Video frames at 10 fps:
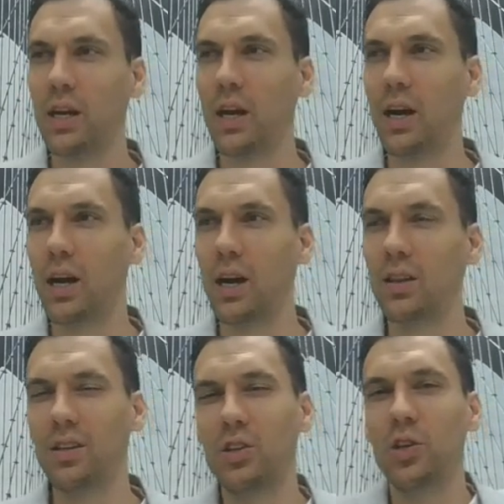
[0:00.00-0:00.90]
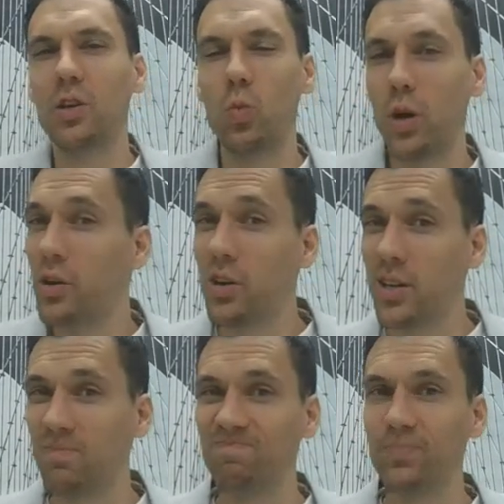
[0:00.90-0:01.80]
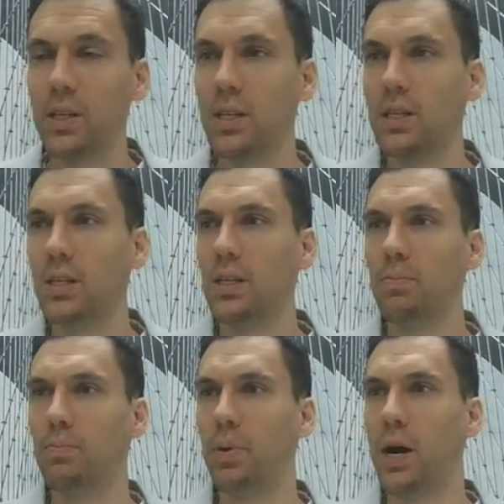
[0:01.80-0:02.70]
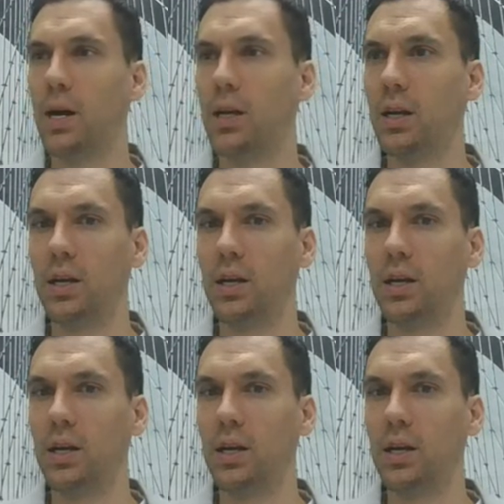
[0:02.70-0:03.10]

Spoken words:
I think you can work on it, but